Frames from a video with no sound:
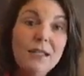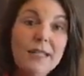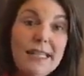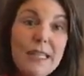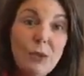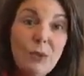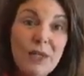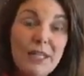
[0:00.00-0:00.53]

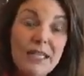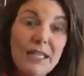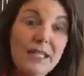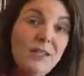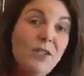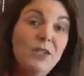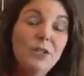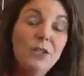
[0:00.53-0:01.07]
Secret
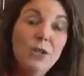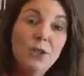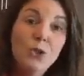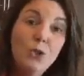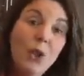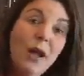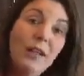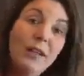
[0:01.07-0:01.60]
is to
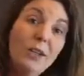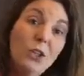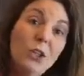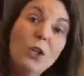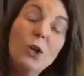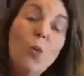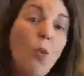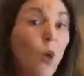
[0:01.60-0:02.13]
try and
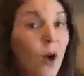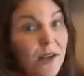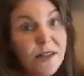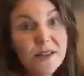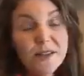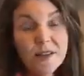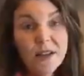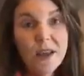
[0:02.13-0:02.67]
cook
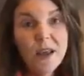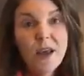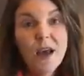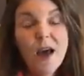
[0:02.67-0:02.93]
once